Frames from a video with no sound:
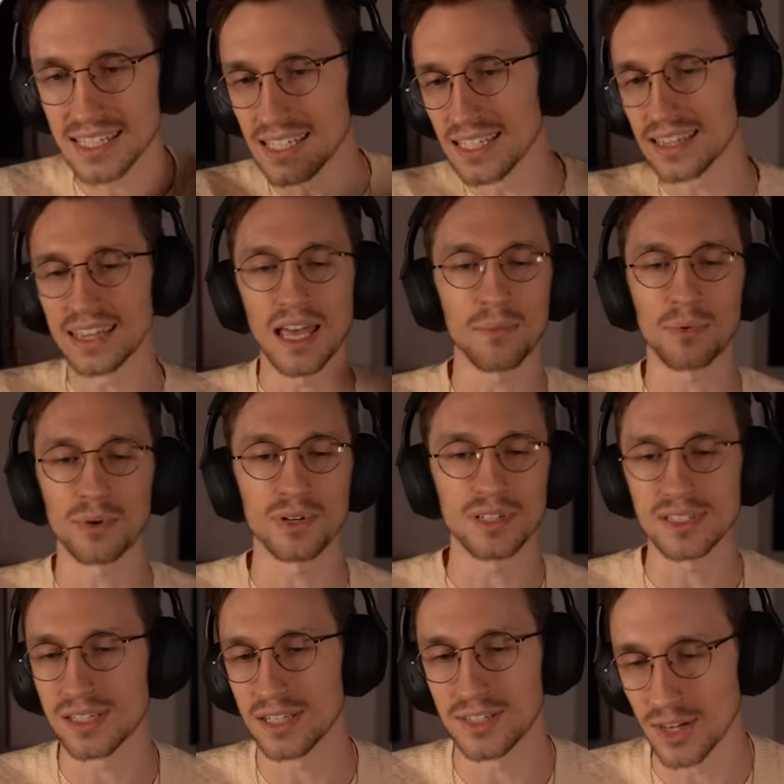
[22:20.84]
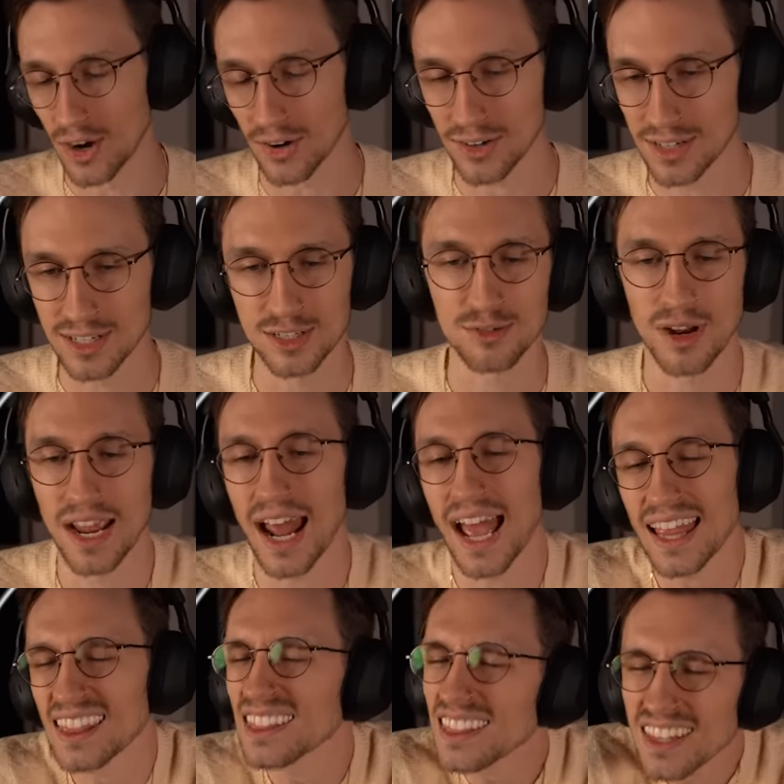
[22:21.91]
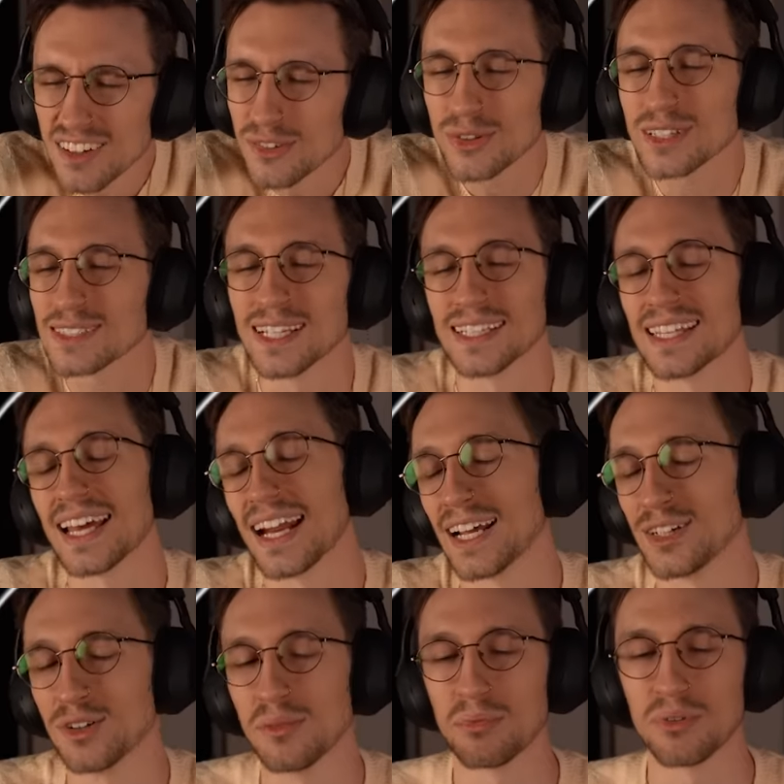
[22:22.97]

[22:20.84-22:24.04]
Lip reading: the leopard is the darkness, right? Little things like that I do